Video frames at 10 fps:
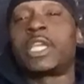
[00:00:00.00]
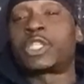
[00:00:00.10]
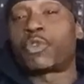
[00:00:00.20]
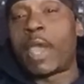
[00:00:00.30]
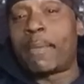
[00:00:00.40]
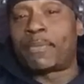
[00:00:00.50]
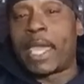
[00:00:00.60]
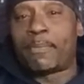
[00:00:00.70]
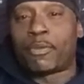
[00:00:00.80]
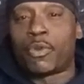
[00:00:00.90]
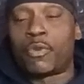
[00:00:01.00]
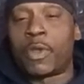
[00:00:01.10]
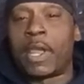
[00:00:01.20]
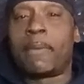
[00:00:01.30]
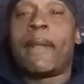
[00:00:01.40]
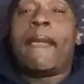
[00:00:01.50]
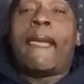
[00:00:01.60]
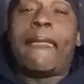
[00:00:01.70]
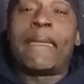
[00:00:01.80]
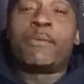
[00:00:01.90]
they scrapped that program
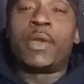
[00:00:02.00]
and they